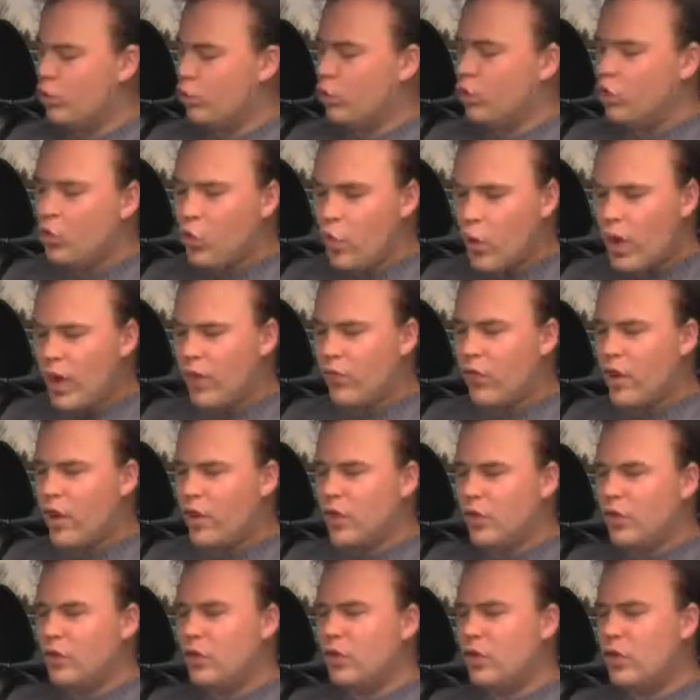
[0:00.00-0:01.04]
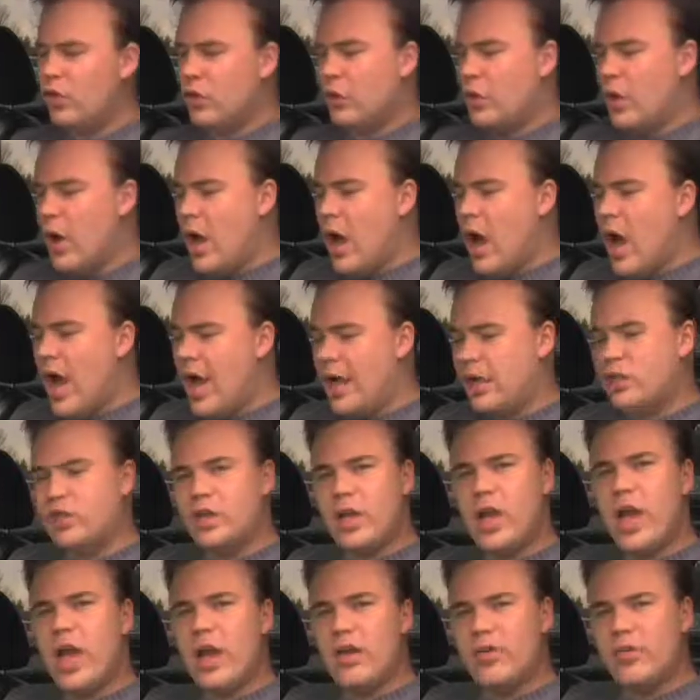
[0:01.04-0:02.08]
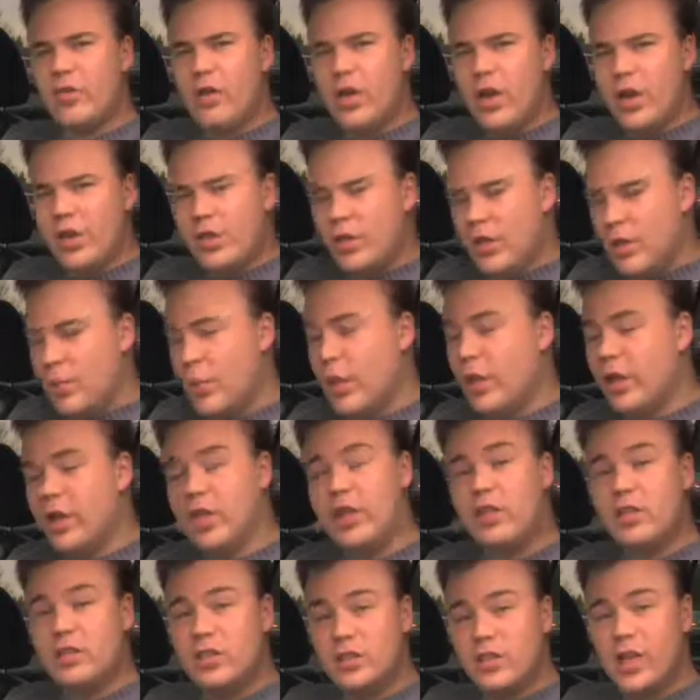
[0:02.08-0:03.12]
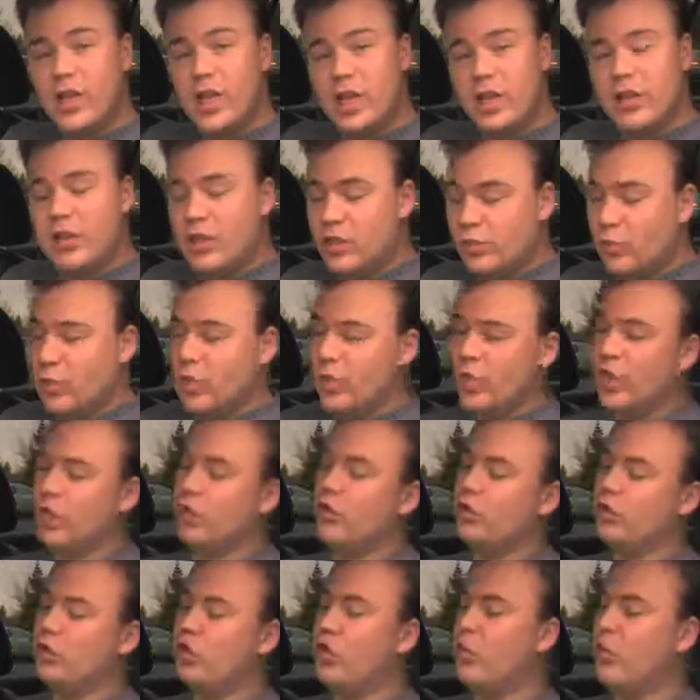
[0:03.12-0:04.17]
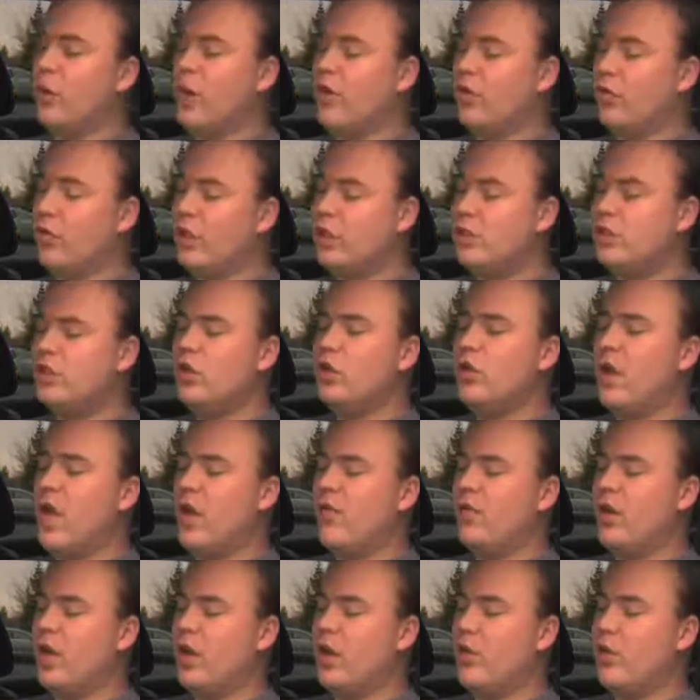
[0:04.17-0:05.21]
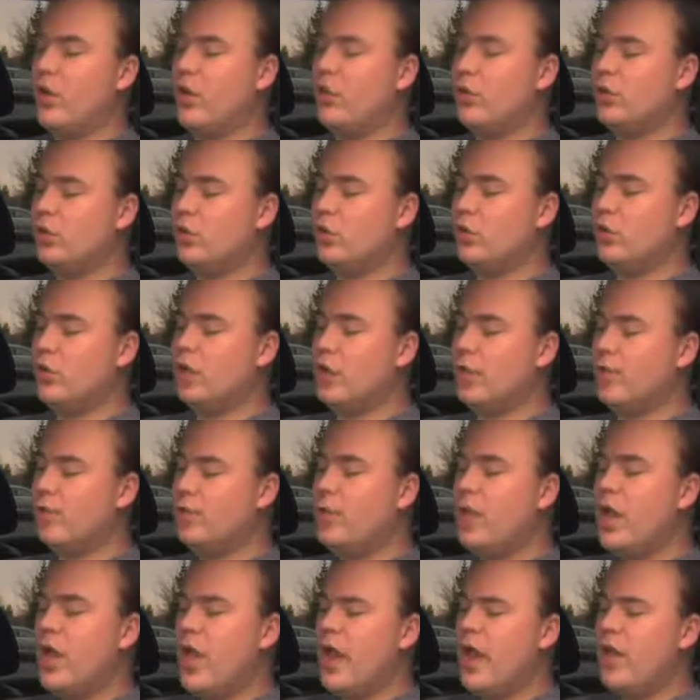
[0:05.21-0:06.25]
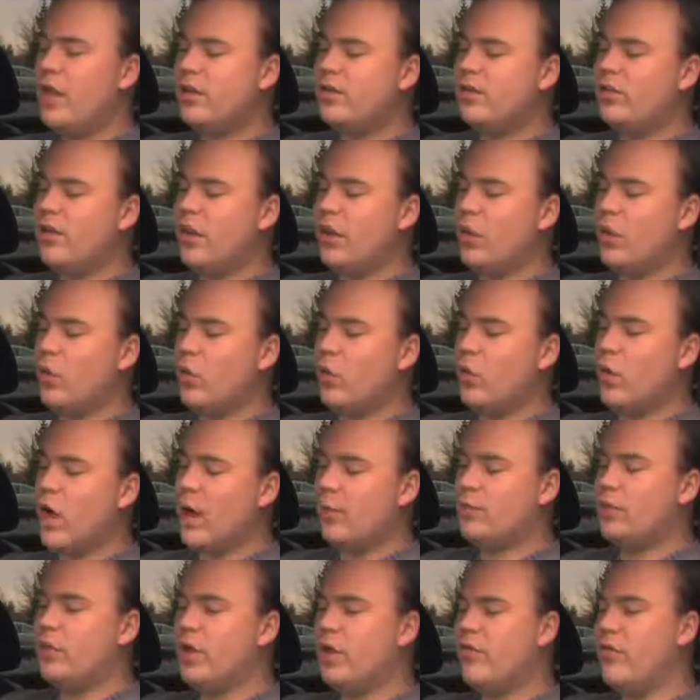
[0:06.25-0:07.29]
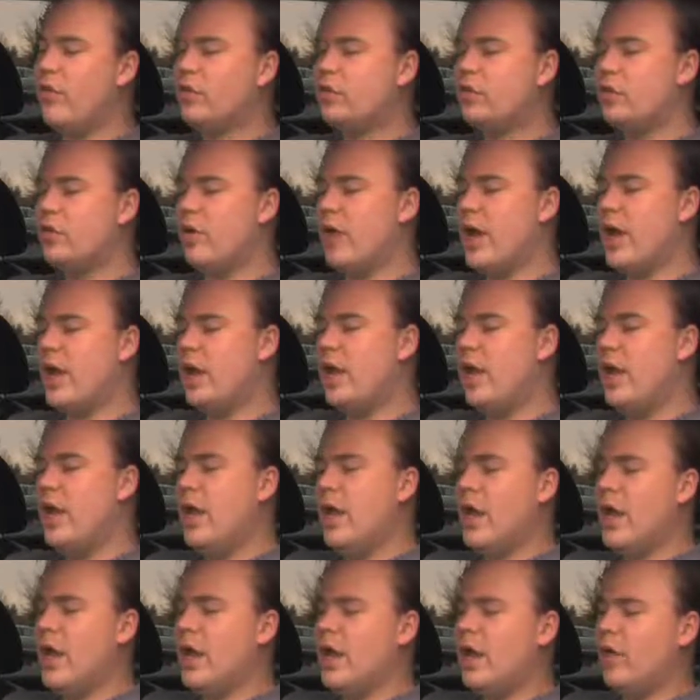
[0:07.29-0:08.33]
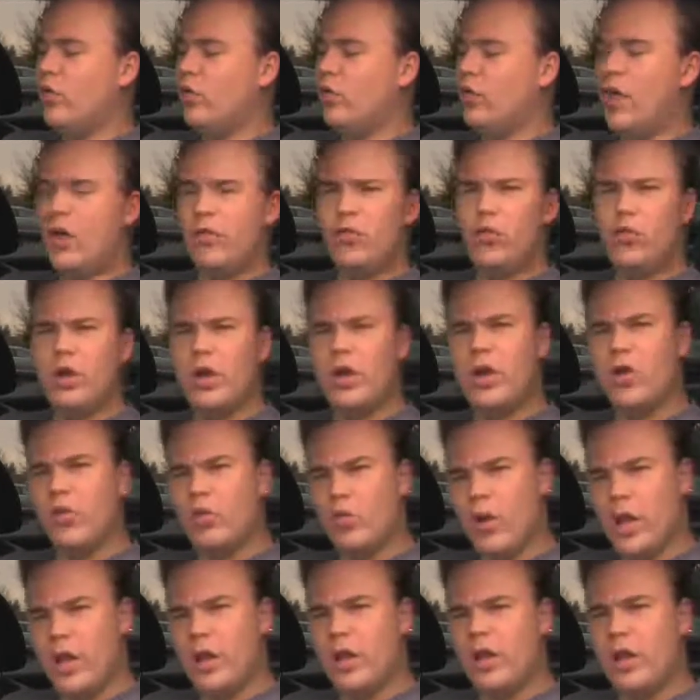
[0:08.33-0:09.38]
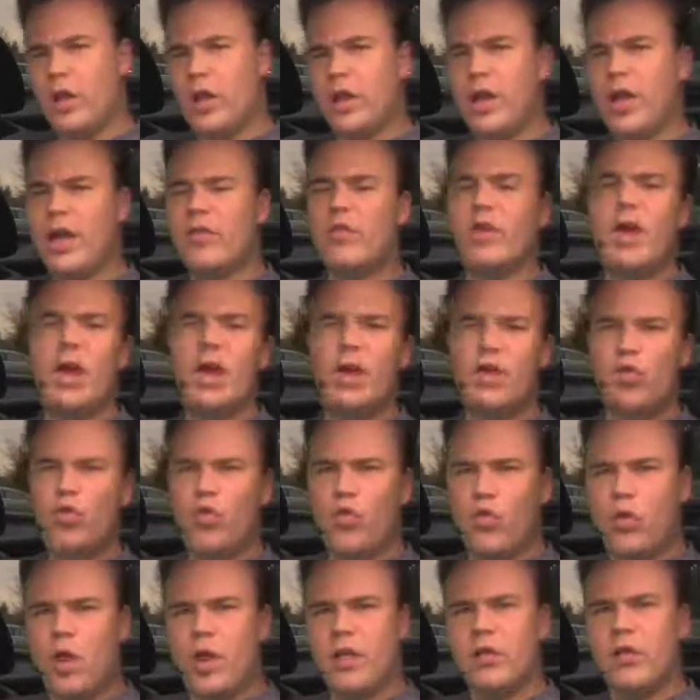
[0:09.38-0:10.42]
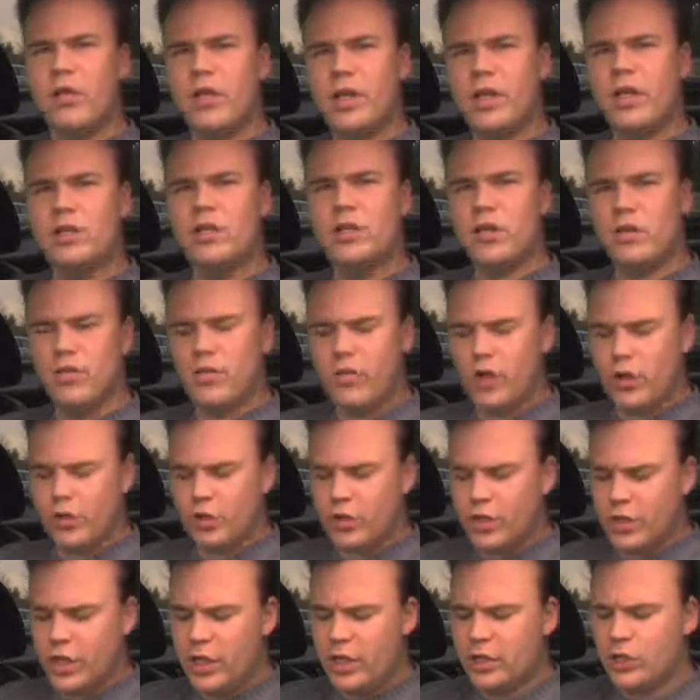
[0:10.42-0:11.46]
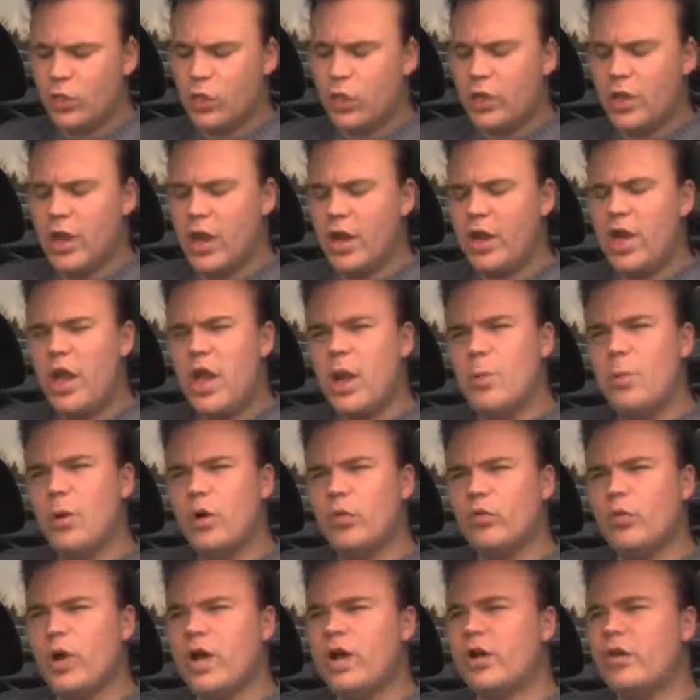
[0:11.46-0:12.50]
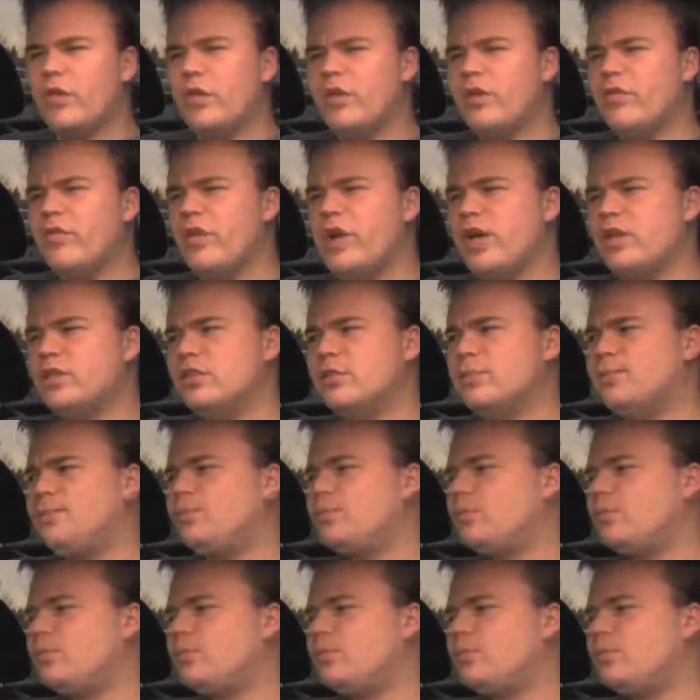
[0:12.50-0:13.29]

do whatever I need to do, I actually have the ability to see it at this particular zoom level and still navigate around the screen. Now, that's a very cool option. I've also got left click, right click, I've got Control-Alt-Delete, so function keys and whatnot built right into the device.